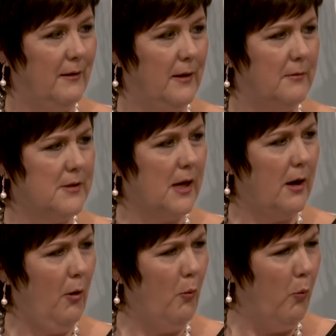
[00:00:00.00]
And it was like,
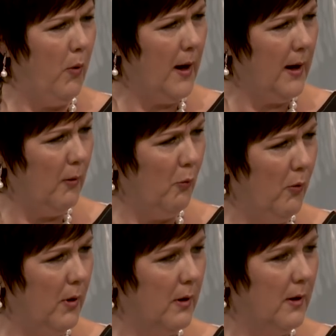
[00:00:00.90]
oh,
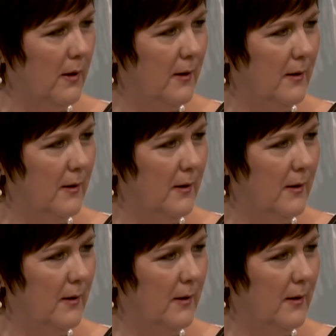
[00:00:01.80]
wow.